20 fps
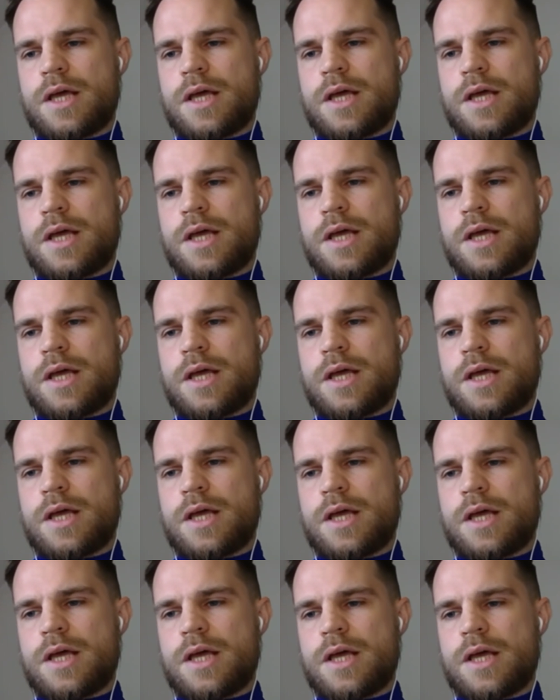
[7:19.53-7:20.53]
our
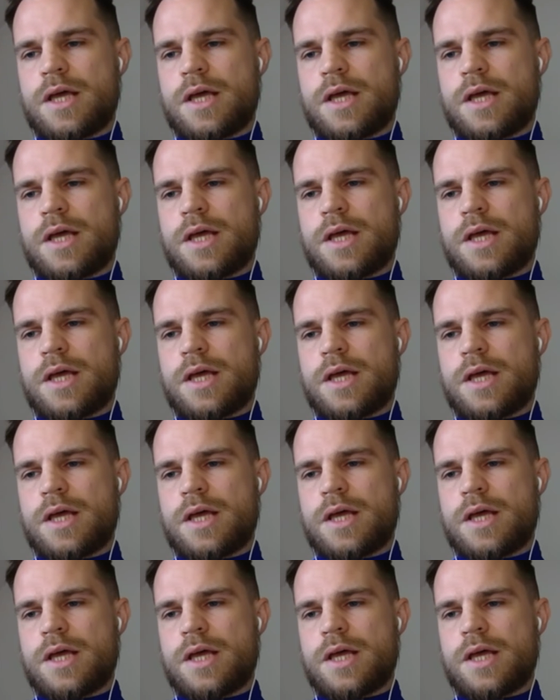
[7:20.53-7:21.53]
development team
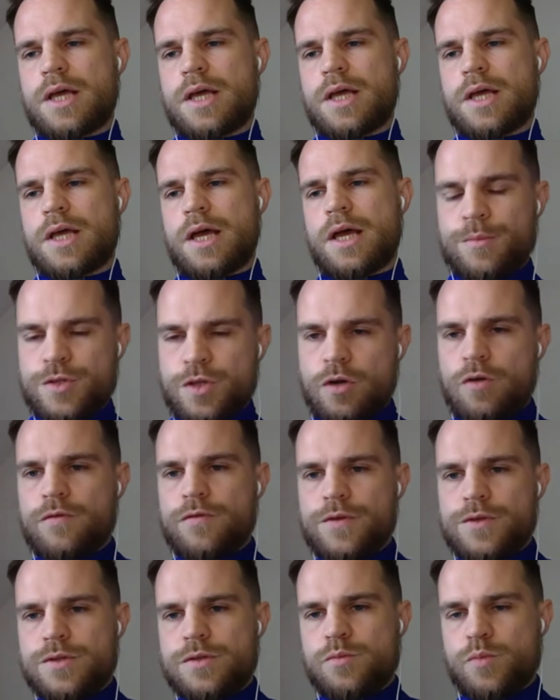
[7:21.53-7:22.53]
are problem
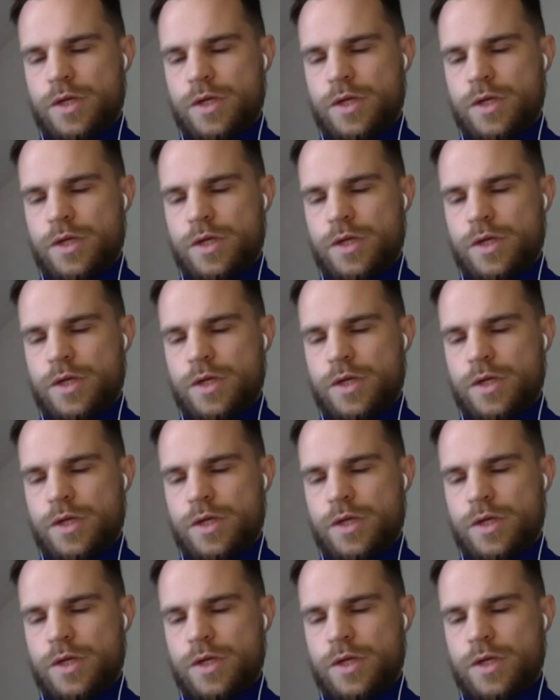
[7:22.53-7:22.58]
solvers.